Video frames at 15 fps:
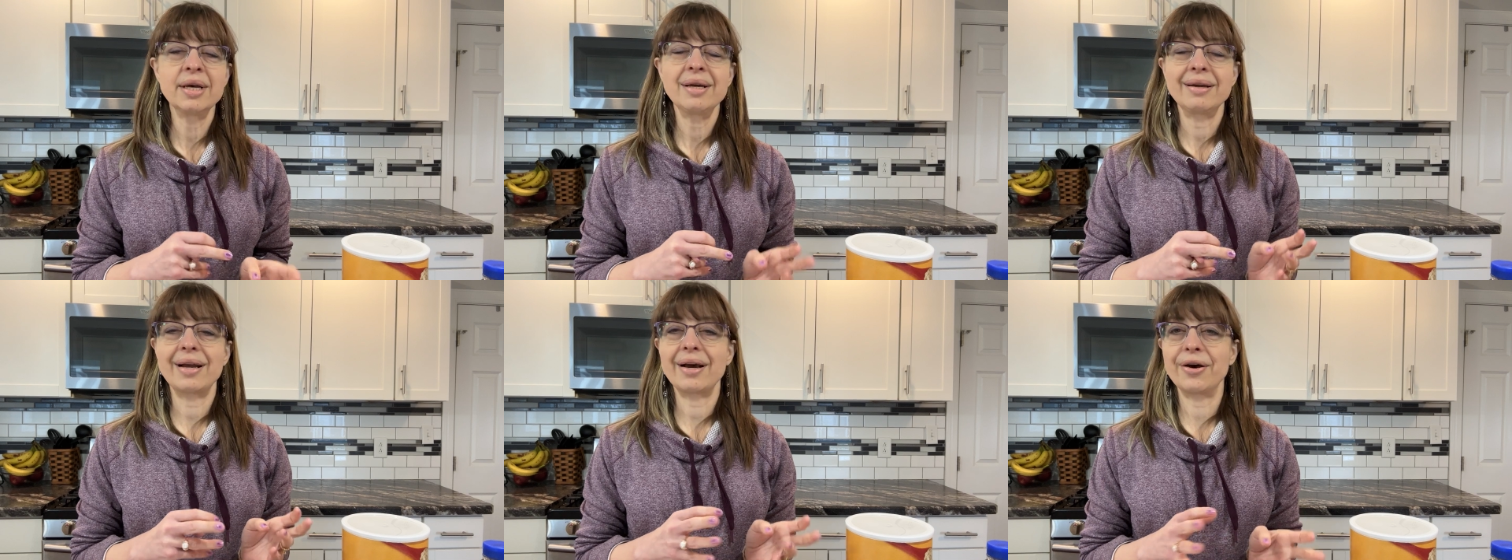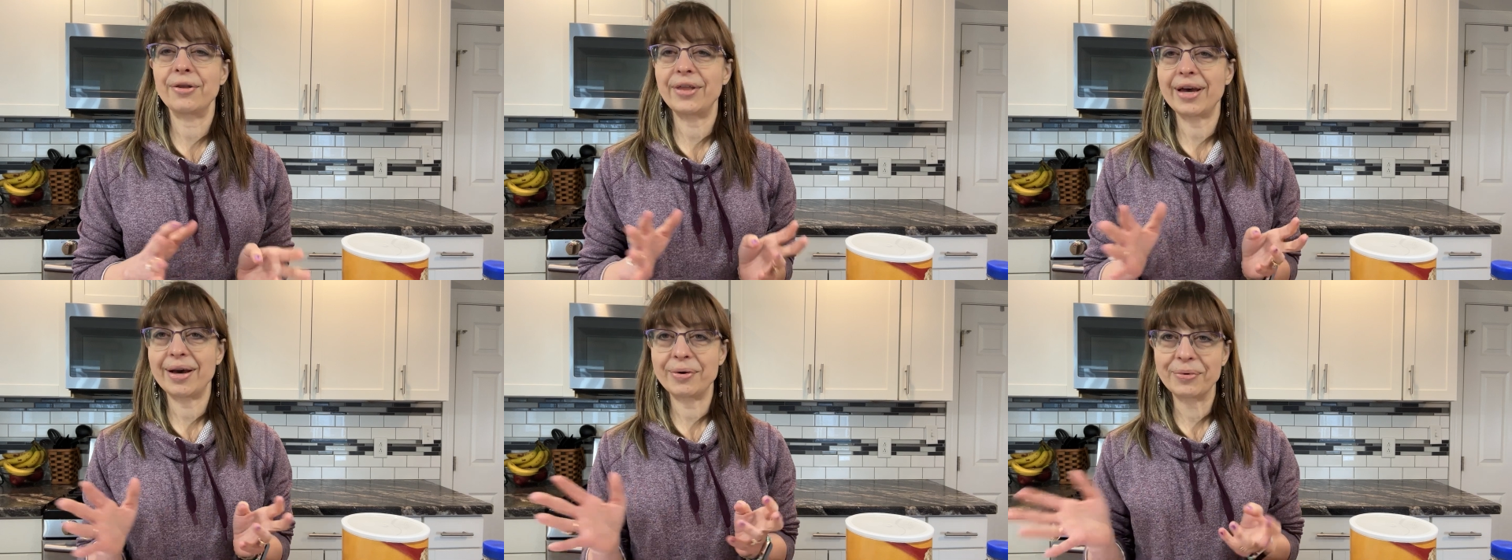Now
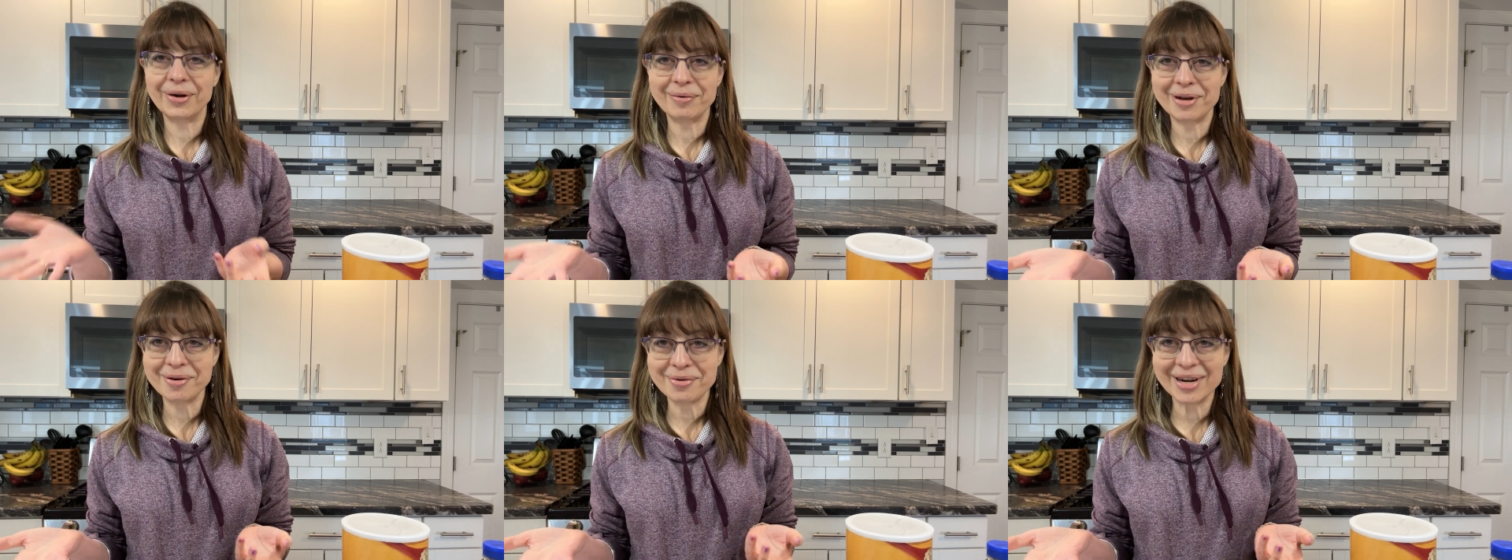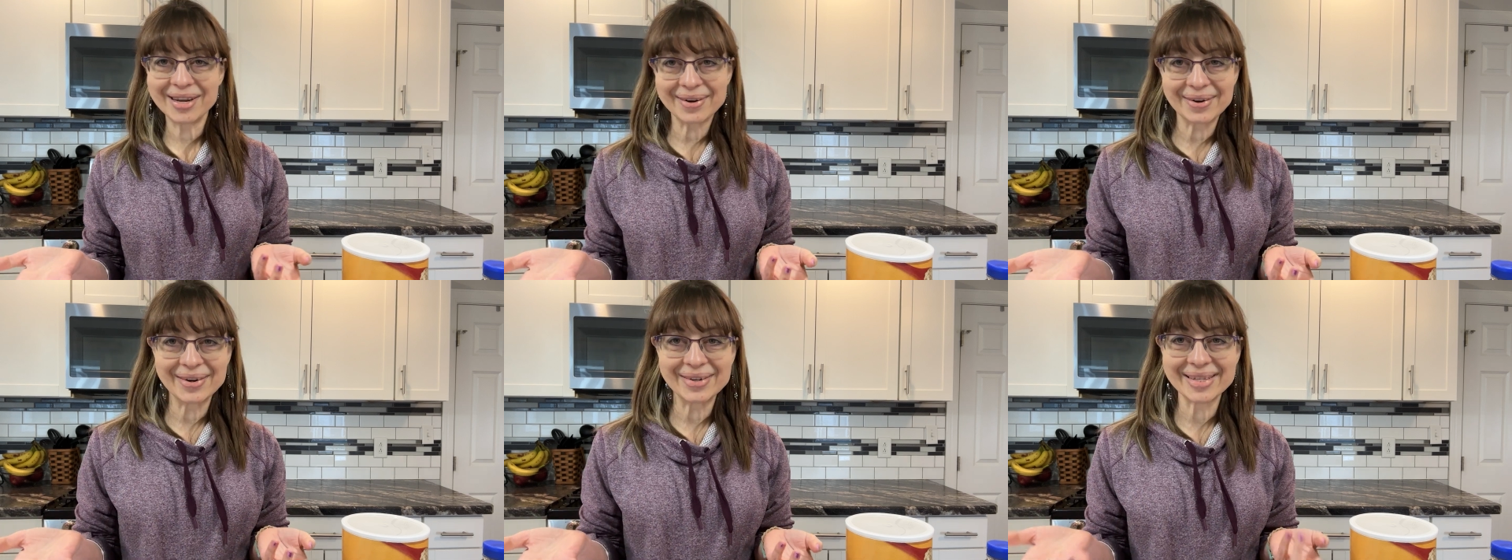that one of my
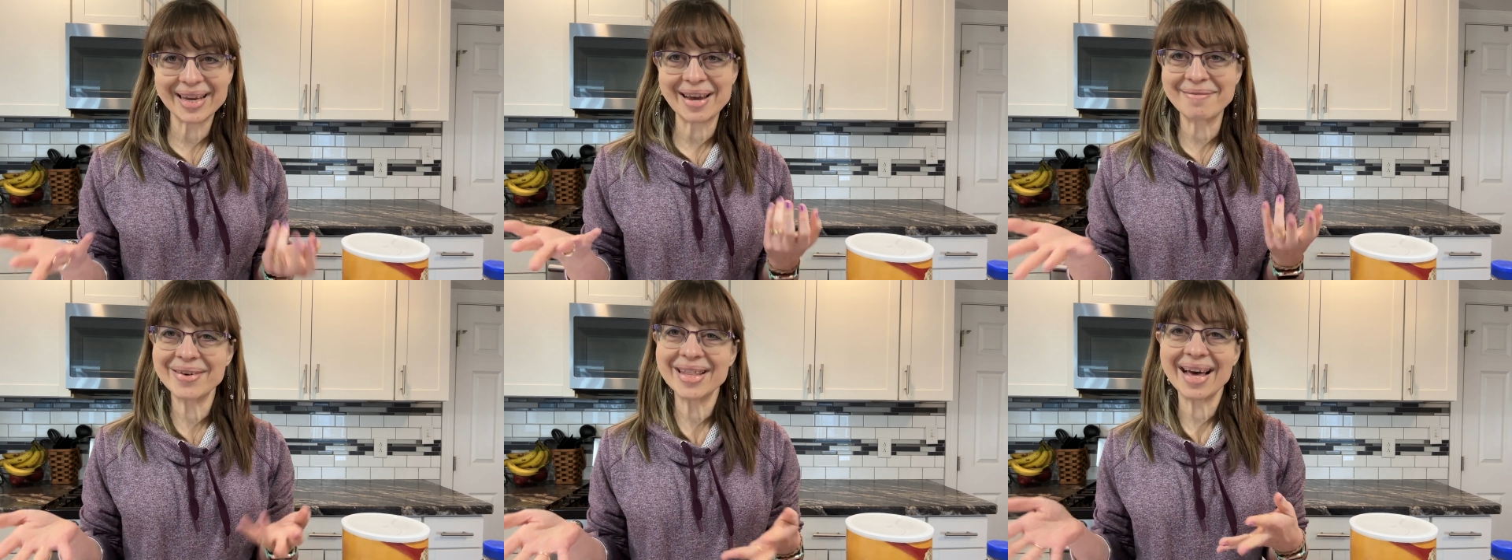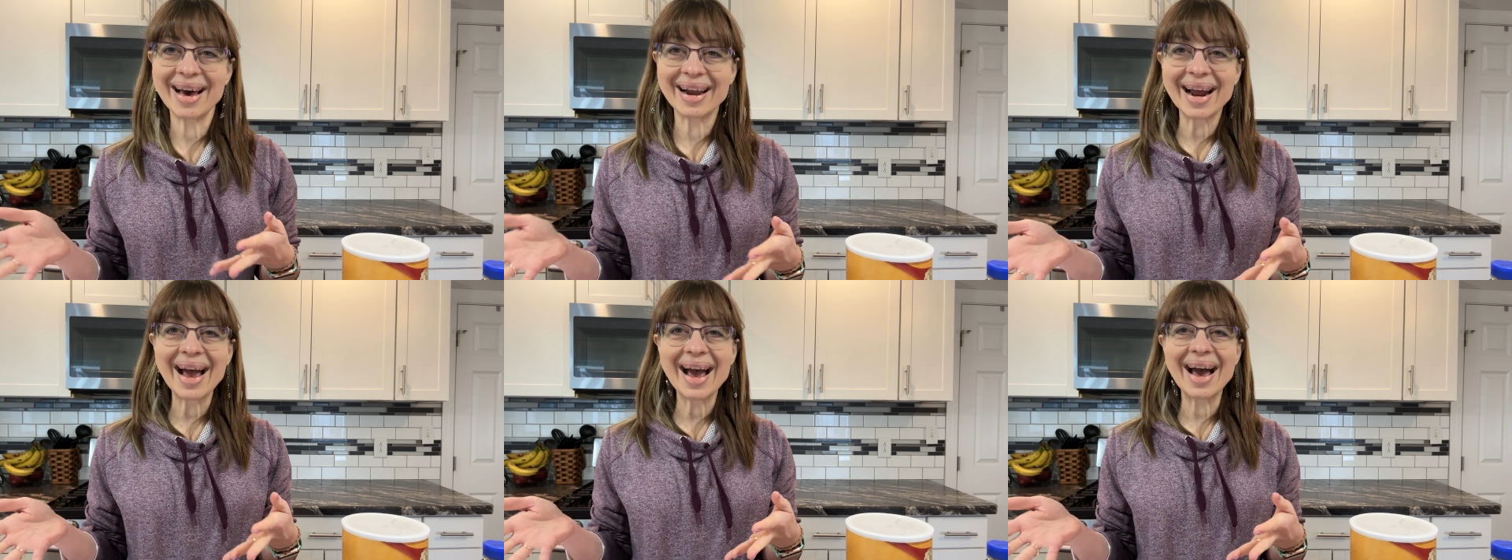readers gave me
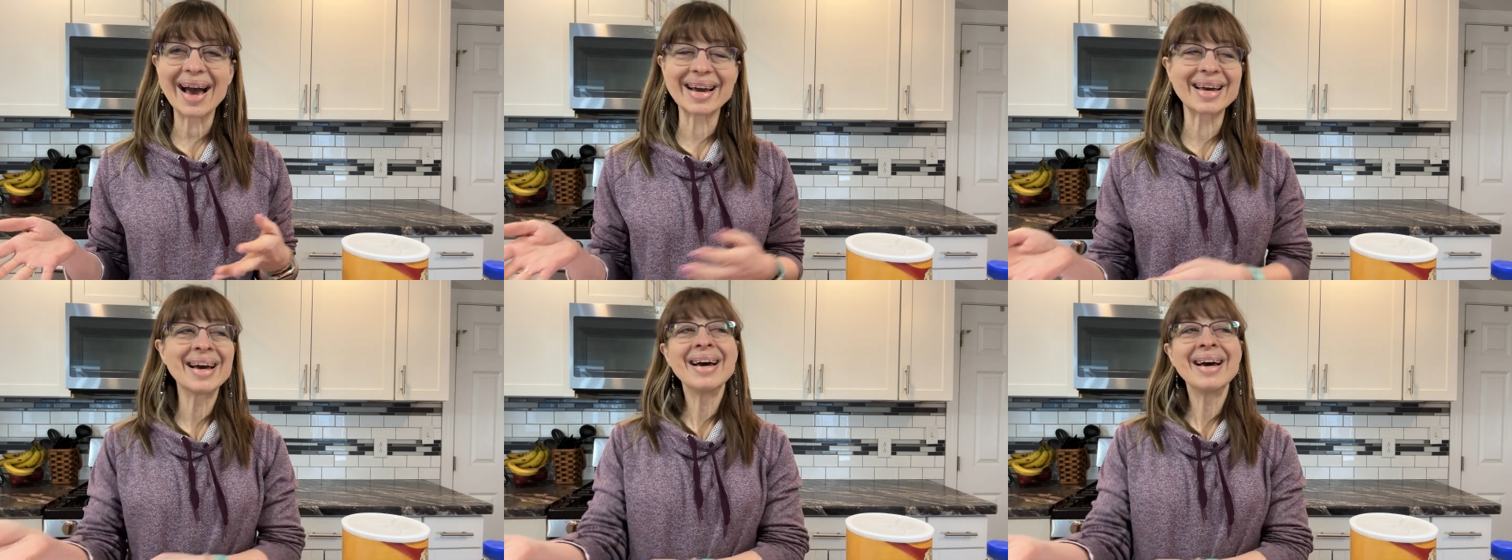that hack,